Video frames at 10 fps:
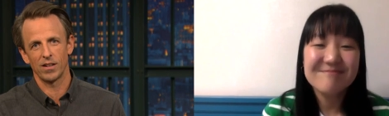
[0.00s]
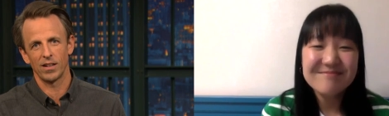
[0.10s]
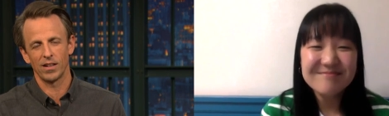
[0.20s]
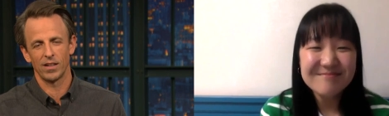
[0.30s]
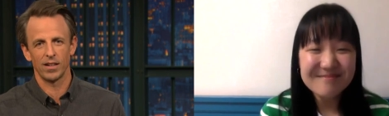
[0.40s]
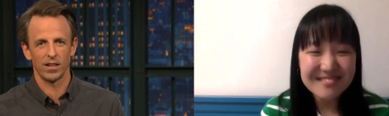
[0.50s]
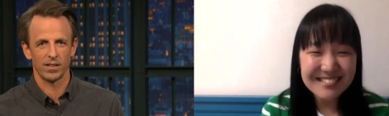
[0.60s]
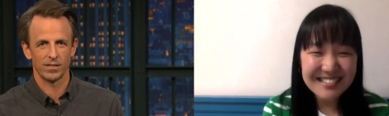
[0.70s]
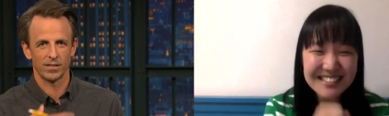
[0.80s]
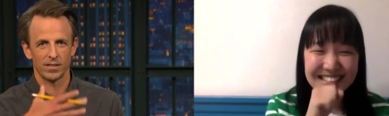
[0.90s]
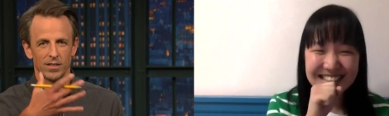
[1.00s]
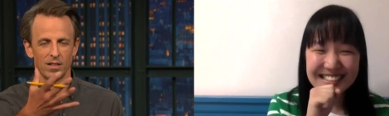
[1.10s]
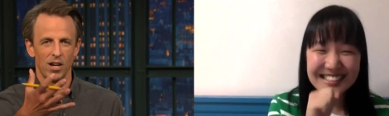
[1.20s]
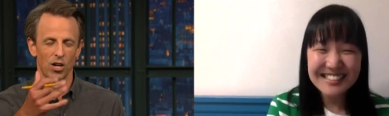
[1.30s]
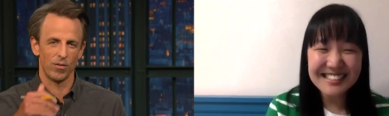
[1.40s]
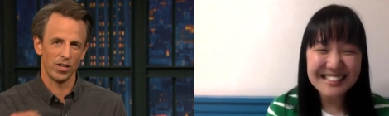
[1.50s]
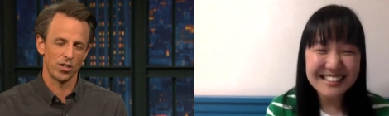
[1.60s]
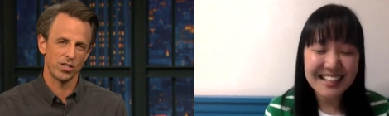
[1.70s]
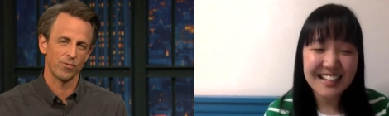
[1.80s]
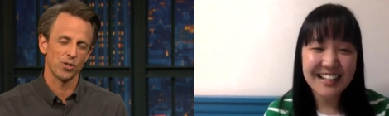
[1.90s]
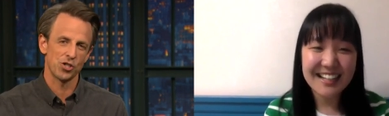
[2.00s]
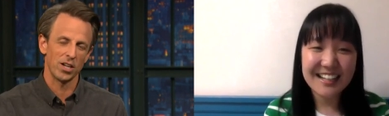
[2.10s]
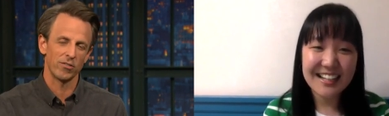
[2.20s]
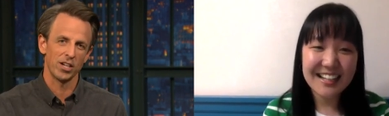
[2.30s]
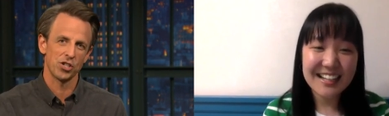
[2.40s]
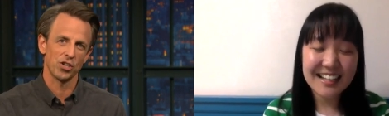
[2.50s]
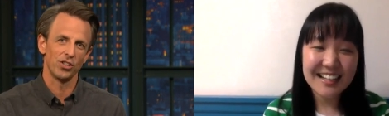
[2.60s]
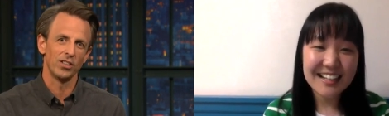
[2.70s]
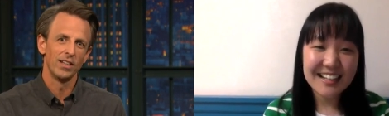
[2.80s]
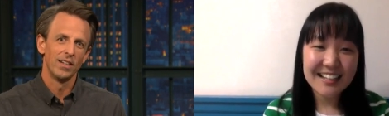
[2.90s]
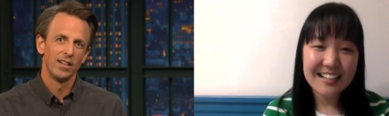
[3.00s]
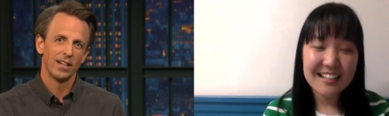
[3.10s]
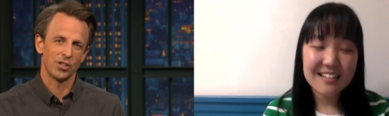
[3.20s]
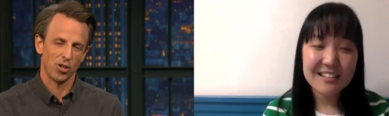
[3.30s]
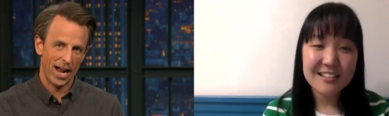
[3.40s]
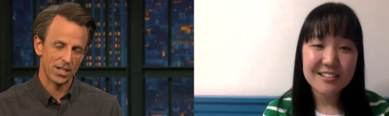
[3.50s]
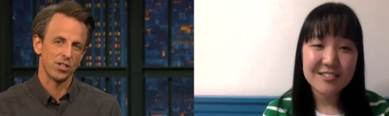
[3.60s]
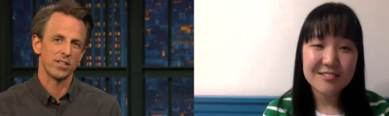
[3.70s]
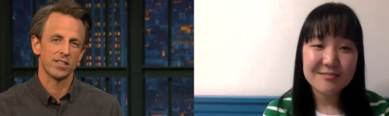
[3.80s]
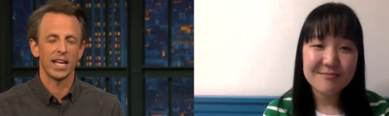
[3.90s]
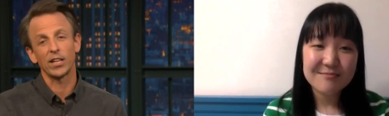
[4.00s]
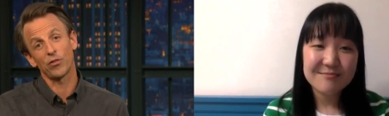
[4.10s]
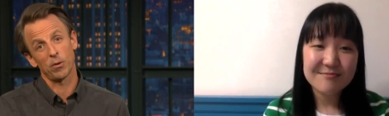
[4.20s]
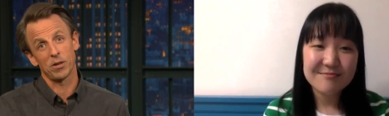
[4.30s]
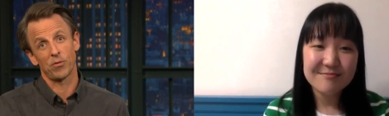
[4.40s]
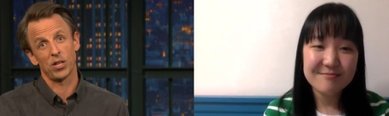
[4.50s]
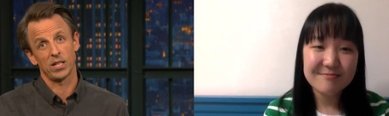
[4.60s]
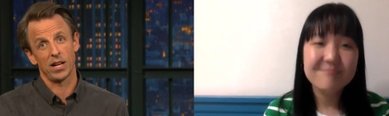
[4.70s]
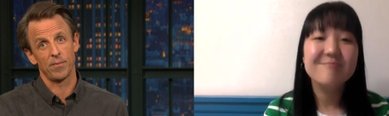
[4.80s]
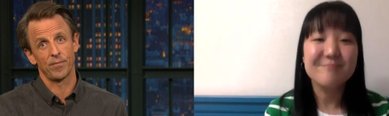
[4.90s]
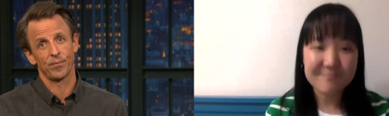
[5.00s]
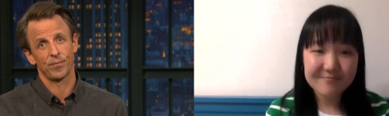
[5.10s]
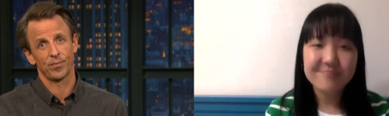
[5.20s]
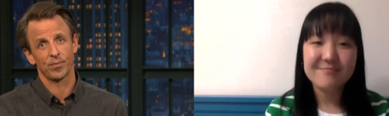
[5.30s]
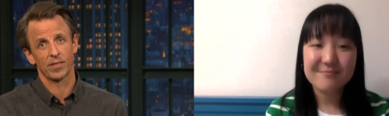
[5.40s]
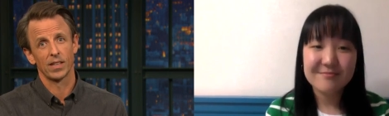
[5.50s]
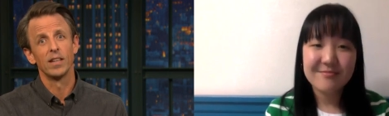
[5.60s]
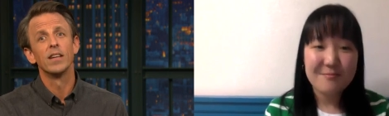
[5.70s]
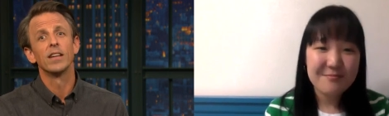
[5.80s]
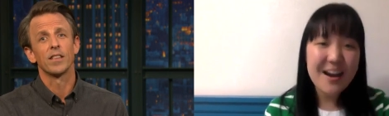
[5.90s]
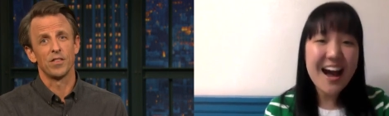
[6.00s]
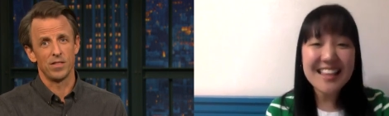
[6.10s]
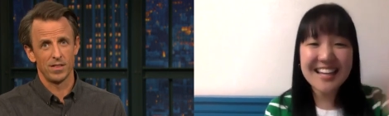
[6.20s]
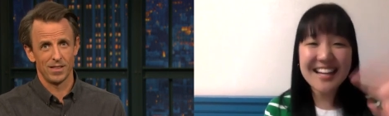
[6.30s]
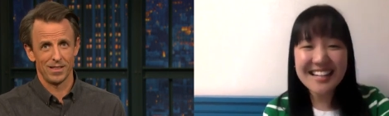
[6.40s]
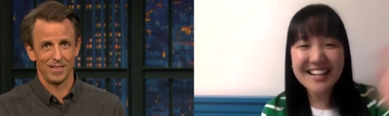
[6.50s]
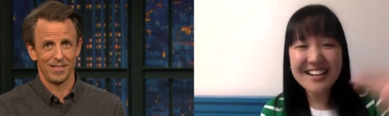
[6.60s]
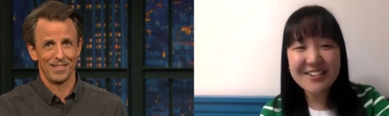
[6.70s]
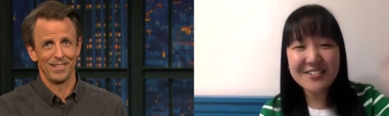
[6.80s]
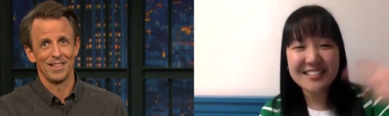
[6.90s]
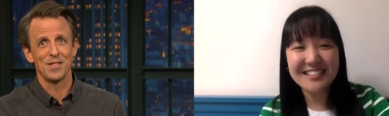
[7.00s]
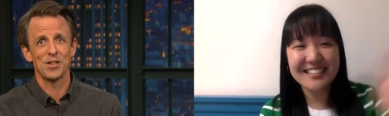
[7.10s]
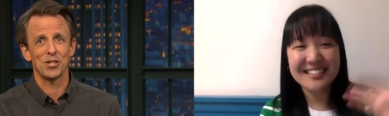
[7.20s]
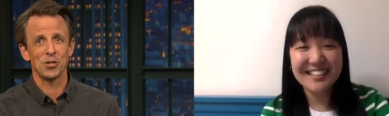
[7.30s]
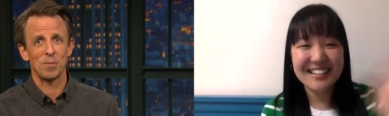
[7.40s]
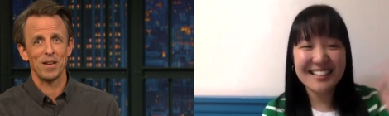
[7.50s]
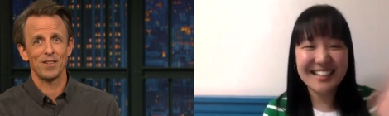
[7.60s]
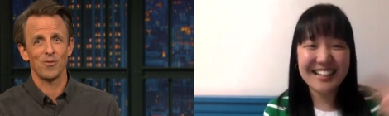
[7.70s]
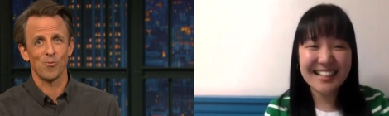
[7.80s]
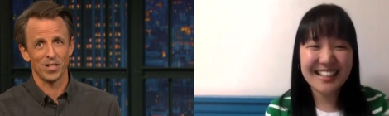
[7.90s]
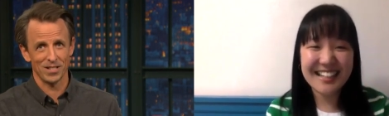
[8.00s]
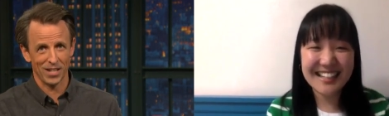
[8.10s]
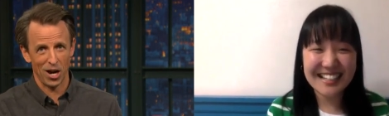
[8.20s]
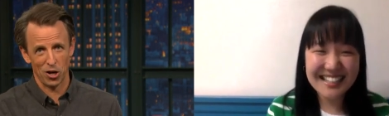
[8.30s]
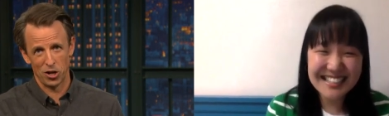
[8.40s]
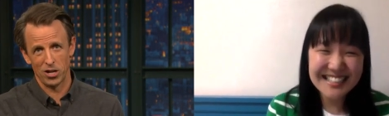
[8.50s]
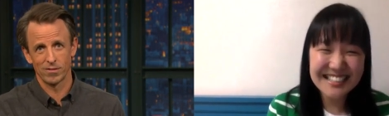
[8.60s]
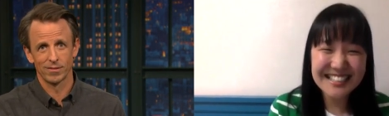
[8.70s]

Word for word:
Speaker 1: uh, our, our different generational attractions. Thank you so much for the time.
Speaker 2: Bye, thank you.
Speaker 1: This has been What Does Karen Know?